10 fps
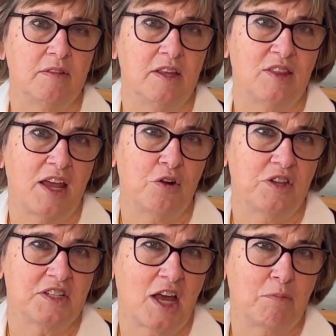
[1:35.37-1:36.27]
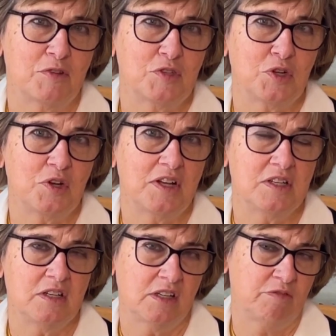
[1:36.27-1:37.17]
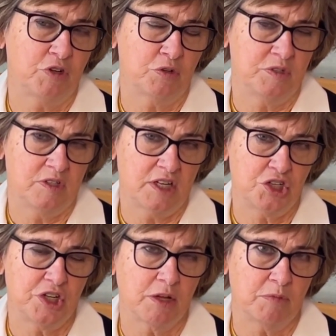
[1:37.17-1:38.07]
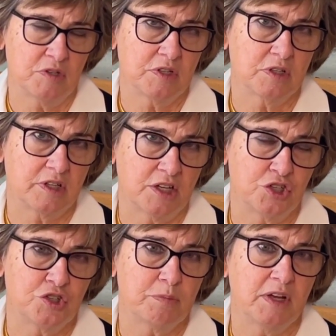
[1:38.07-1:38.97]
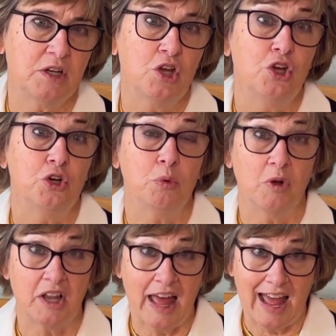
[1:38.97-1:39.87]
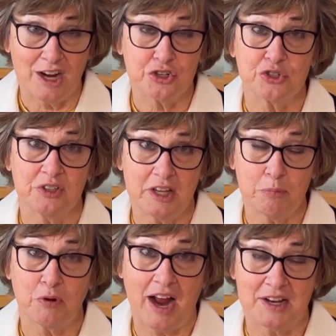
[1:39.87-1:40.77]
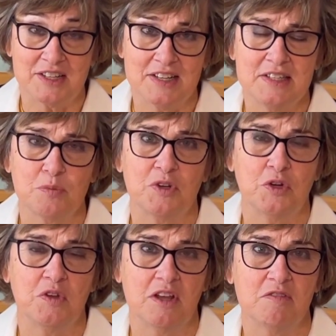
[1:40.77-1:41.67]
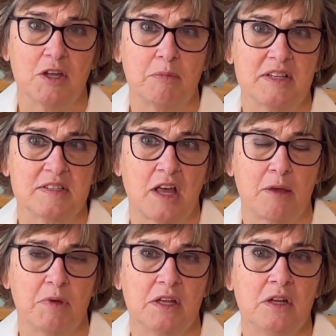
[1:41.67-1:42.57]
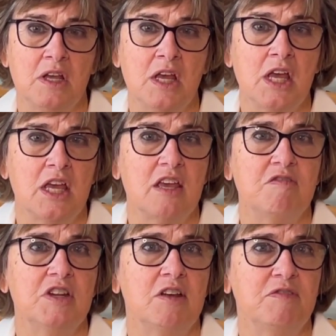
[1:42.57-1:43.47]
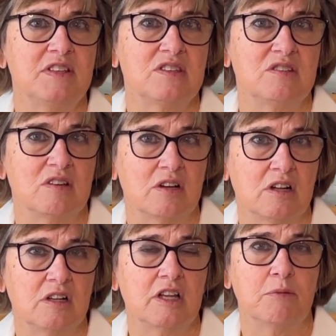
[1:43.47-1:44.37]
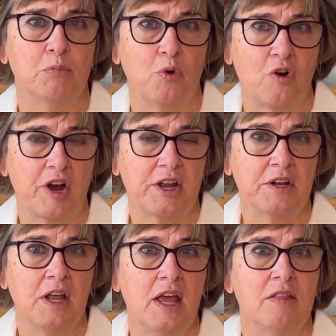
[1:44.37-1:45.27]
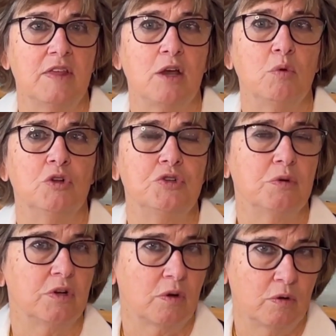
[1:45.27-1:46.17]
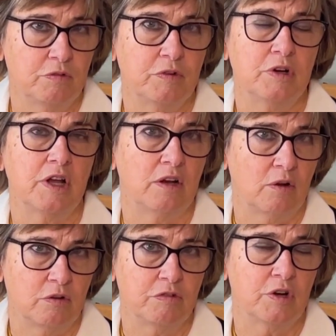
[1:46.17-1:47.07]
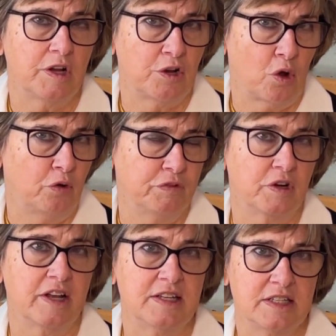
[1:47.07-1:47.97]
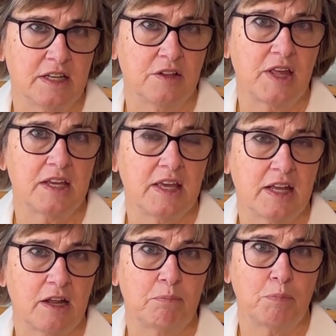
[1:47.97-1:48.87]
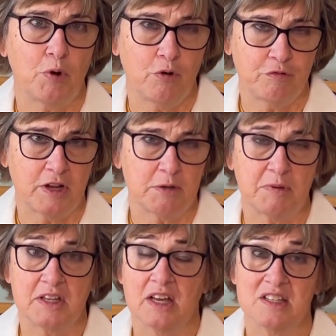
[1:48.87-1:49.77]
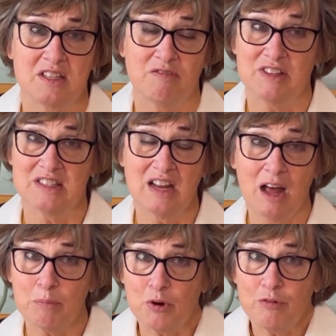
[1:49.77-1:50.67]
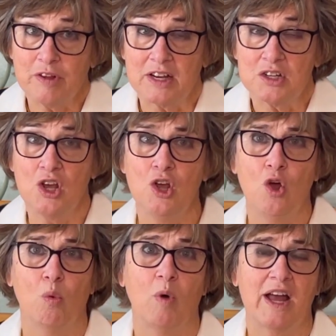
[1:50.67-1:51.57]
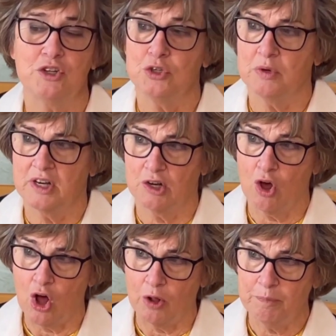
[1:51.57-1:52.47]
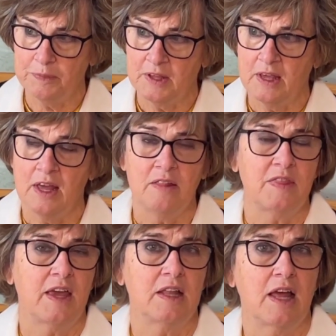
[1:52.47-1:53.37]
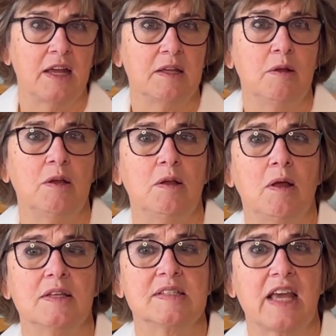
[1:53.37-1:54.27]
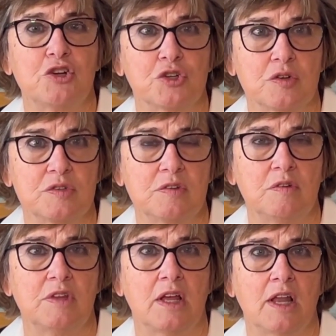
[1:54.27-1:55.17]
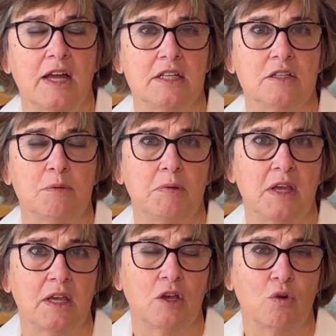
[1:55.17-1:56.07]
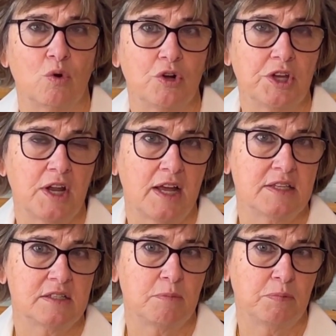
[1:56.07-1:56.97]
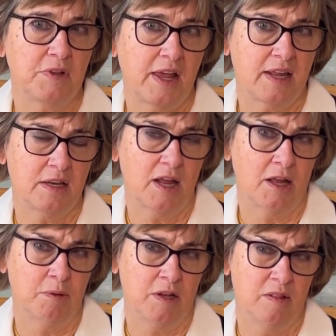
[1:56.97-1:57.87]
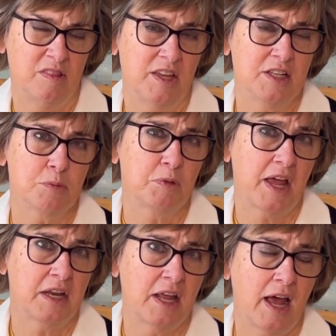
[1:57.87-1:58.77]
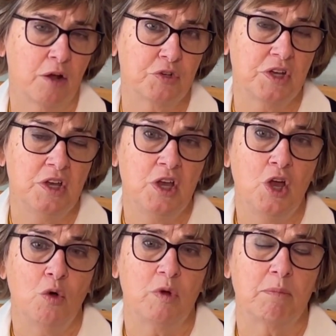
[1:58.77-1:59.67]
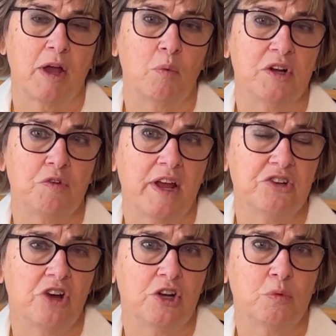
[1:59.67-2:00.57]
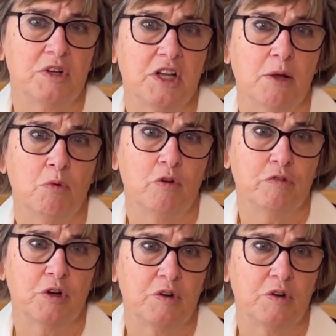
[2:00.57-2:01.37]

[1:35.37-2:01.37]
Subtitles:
They are the type of student, if you're teaching a musical instrument, who will actually practice when you give them an assignment. Even if it's dull and boring, they will do it over and over and over until they get it perfect, because if it's not perfect, why do it at all? They like schedules. They like to be organized and and things planned out. When my one granddaughter would come over,